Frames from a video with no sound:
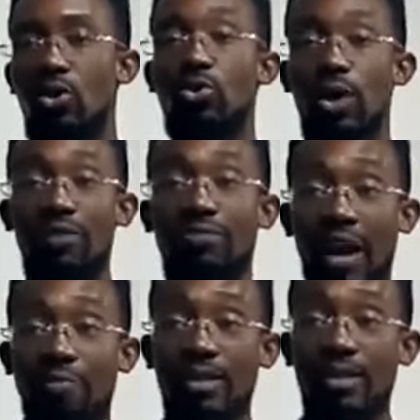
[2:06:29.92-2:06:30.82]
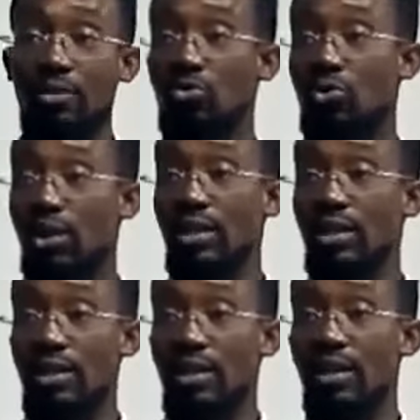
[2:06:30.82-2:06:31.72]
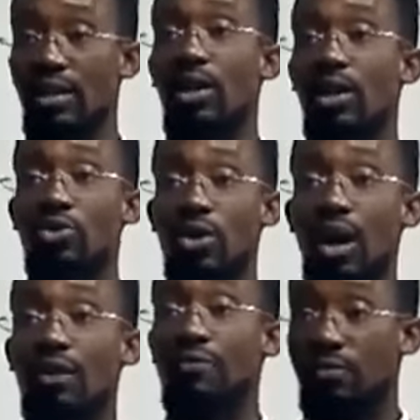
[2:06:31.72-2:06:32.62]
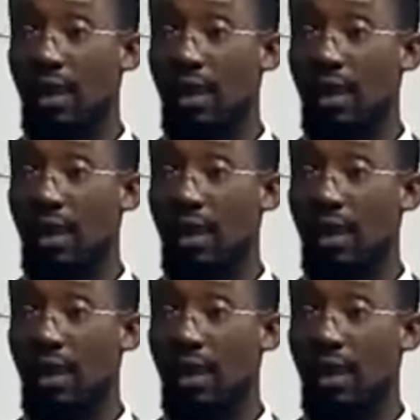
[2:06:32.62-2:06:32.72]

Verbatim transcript: So you have 5% to trade in a day. You have